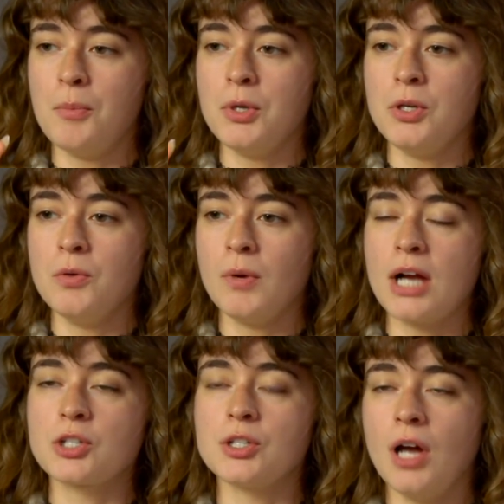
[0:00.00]
you are
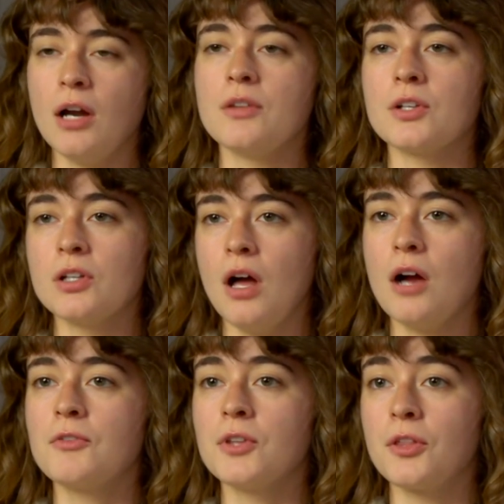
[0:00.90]
actually not on the
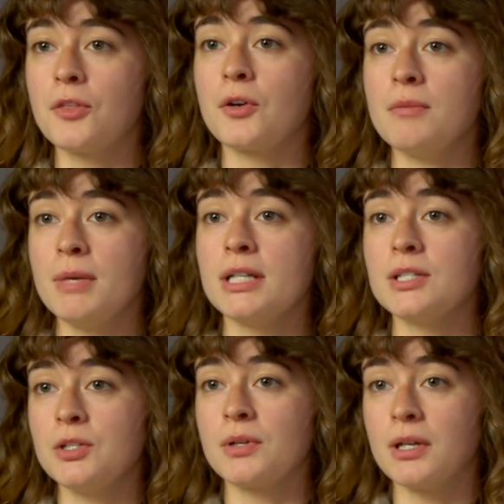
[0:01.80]
clock for the 30 minutes
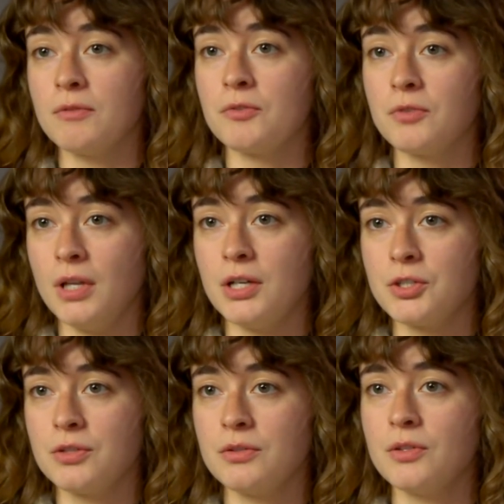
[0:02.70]
that you're given for
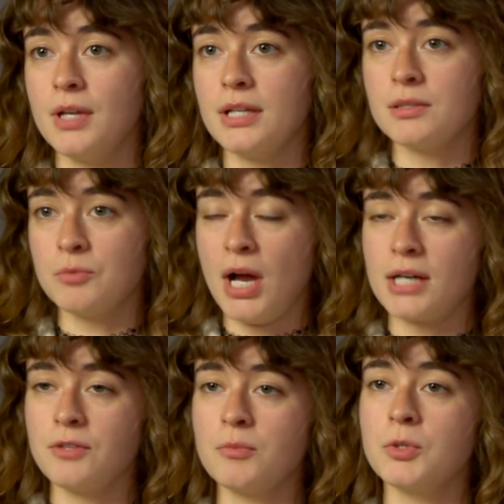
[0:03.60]
lunch. So that's
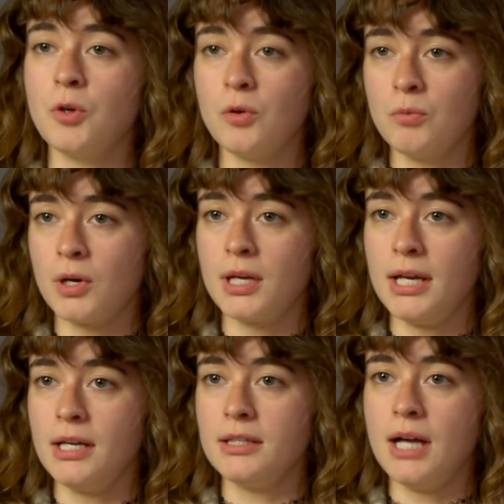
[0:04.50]
subtracted from your total
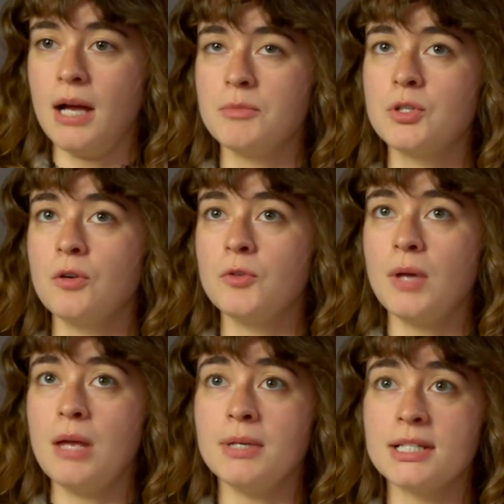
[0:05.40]
working time. So if you
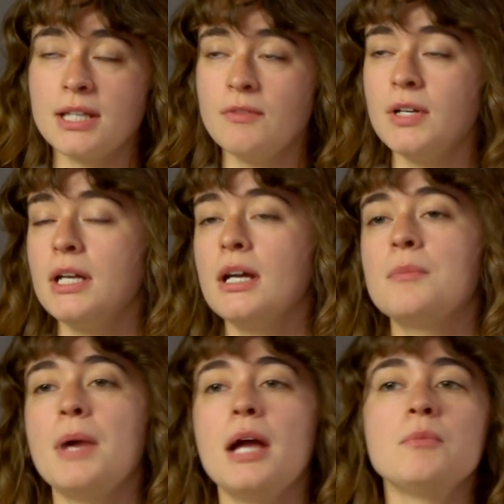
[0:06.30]
came in at 7
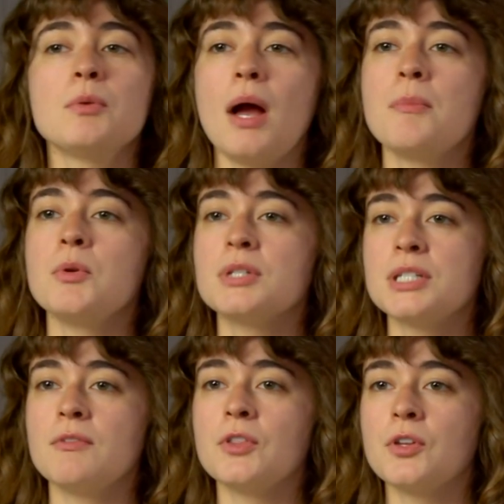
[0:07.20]
a.m. and we wrap you at
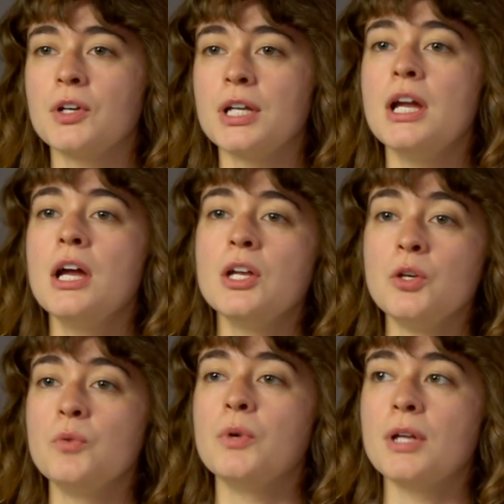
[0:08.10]
7:30,
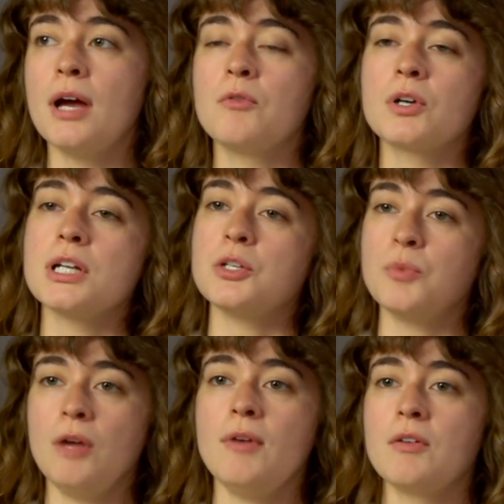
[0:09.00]
you would have worked a
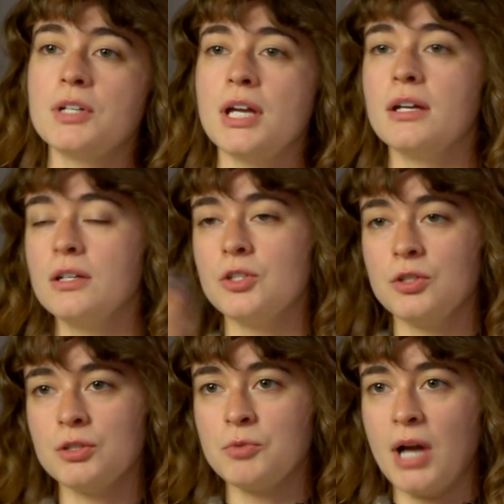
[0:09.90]
12-hour day because you
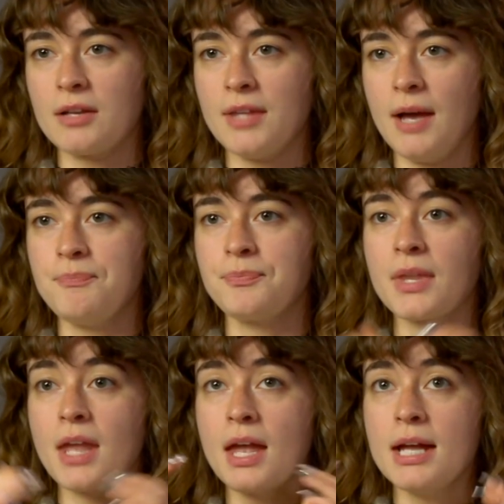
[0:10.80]
subtract that.
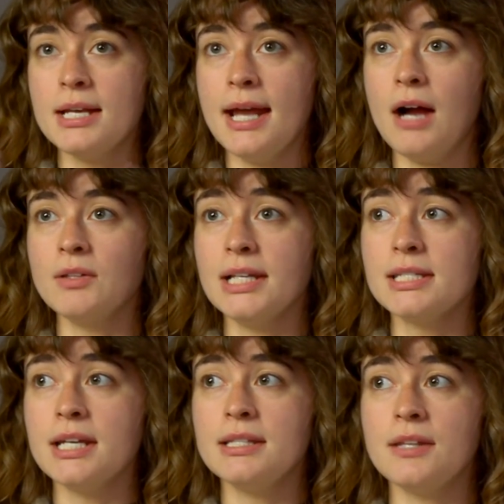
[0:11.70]
Now, let's say